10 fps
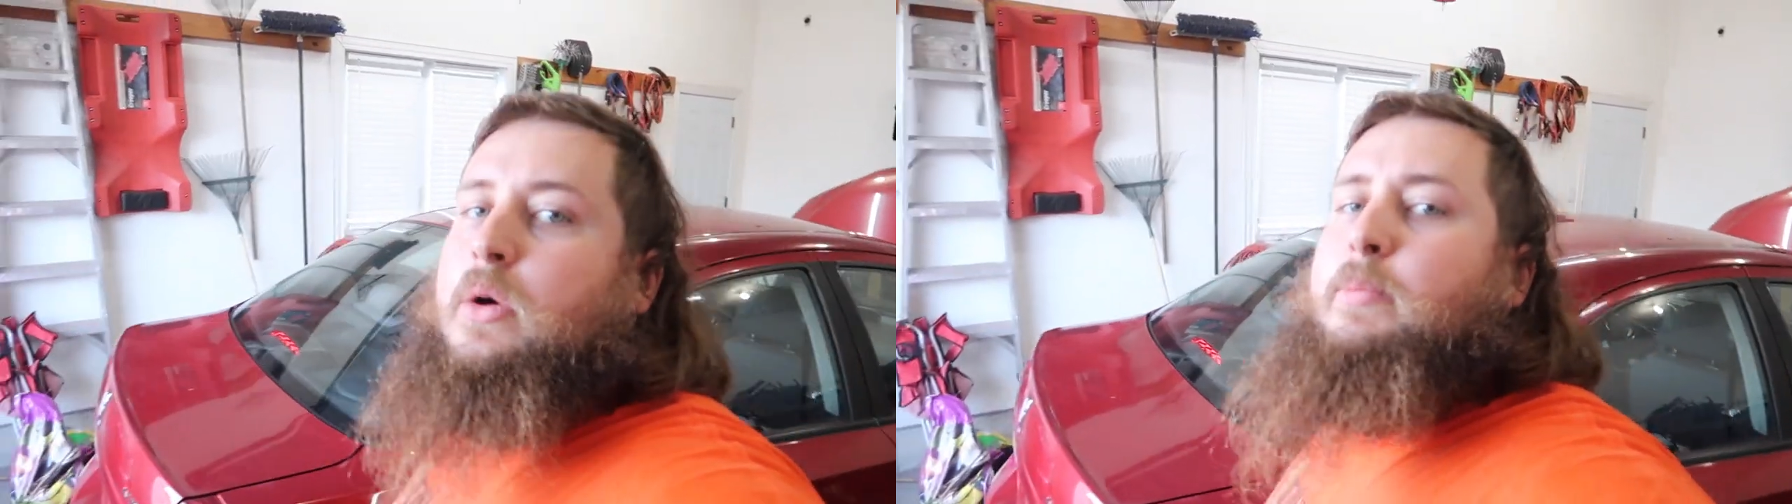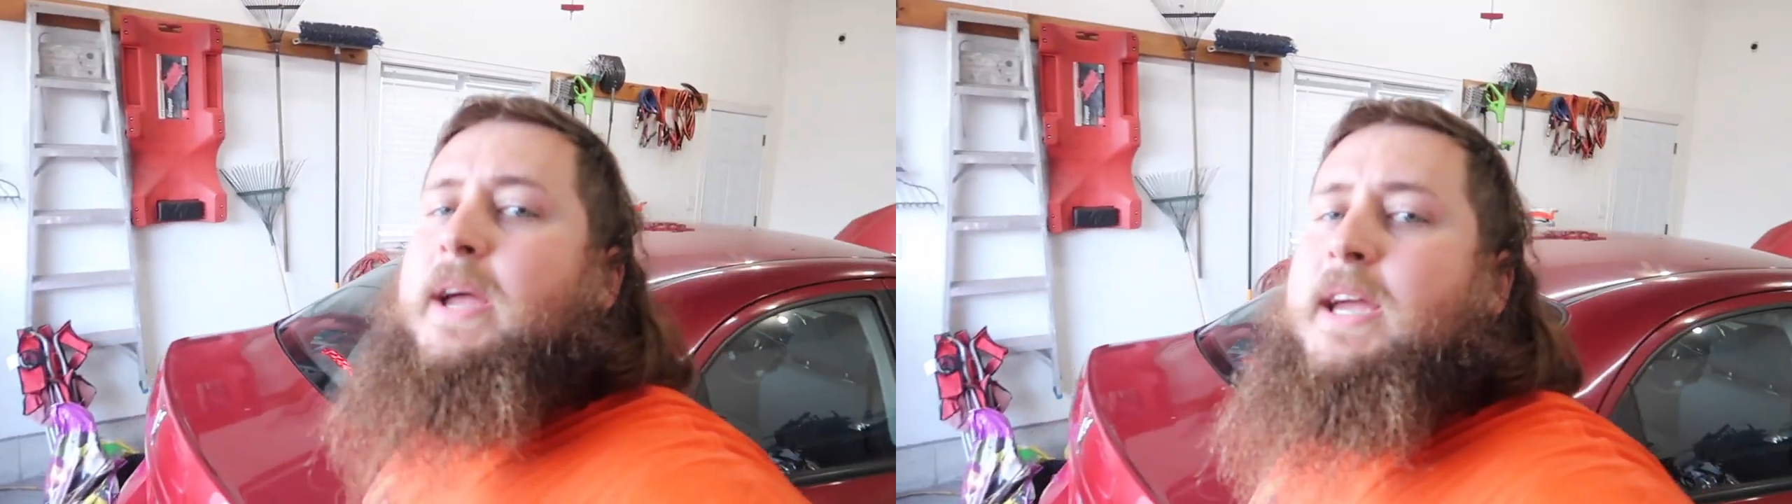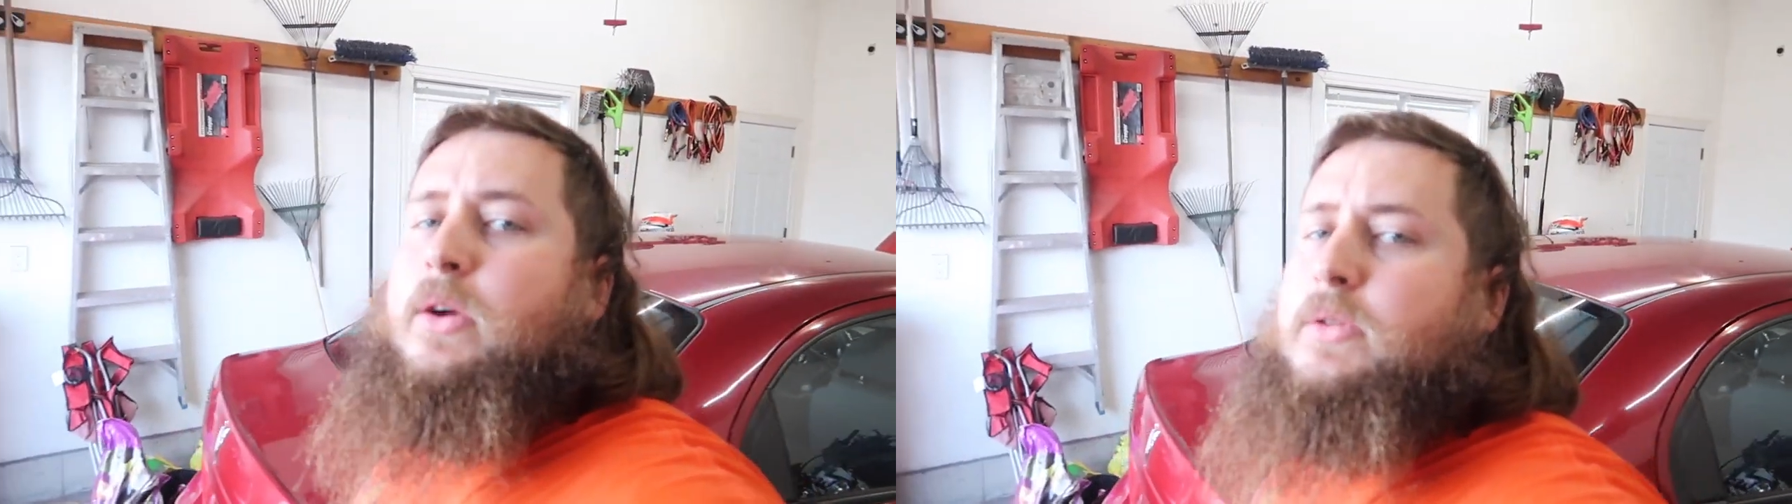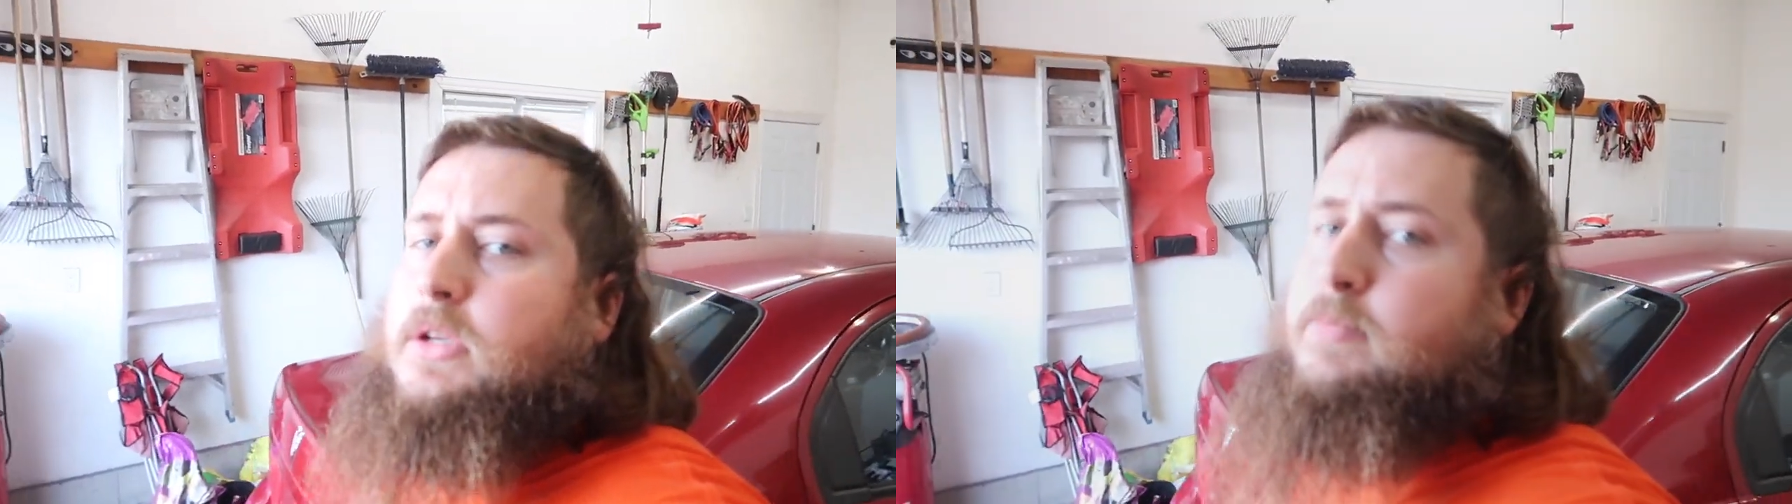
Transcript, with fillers: bang out this